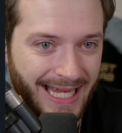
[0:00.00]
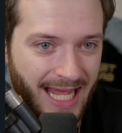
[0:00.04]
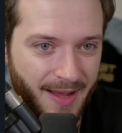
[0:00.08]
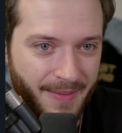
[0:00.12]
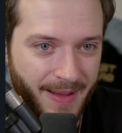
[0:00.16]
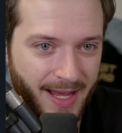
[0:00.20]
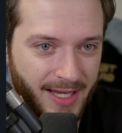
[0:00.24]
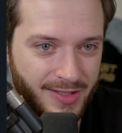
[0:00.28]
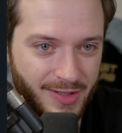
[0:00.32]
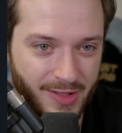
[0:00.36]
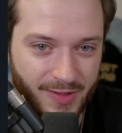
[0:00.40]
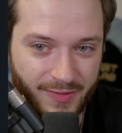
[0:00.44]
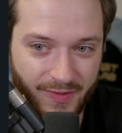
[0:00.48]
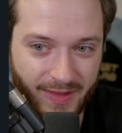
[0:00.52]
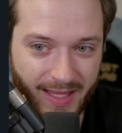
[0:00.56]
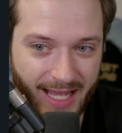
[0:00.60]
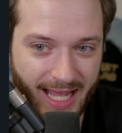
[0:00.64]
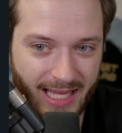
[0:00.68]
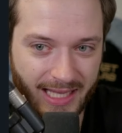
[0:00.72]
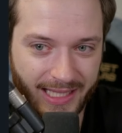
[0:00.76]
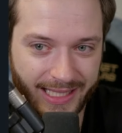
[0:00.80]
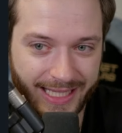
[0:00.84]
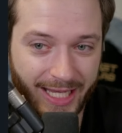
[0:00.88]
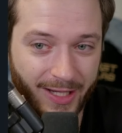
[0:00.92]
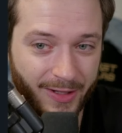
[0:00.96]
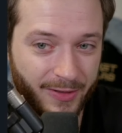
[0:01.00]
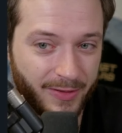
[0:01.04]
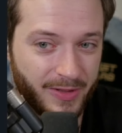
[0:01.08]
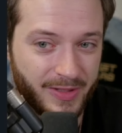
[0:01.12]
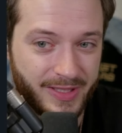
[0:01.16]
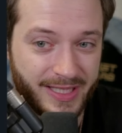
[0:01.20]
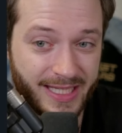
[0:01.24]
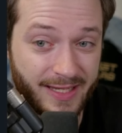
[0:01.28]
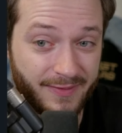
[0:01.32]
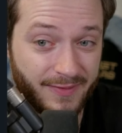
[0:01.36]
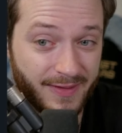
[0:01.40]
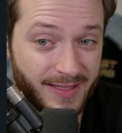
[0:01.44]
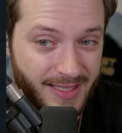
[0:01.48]
game answers for the
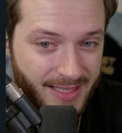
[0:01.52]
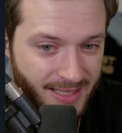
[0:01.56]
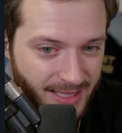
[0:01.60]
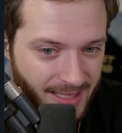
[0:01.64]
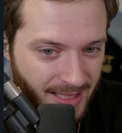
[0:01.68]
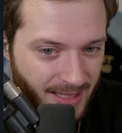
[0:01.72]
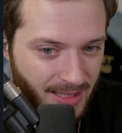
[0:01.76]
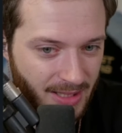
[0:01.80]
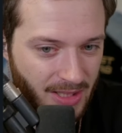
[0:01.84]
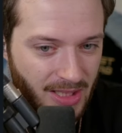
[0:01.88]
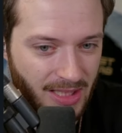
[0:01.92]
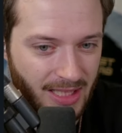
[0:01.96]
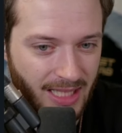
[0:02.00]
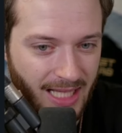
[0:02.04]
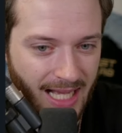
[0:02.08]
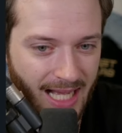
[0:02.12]
Helicarriers, even still.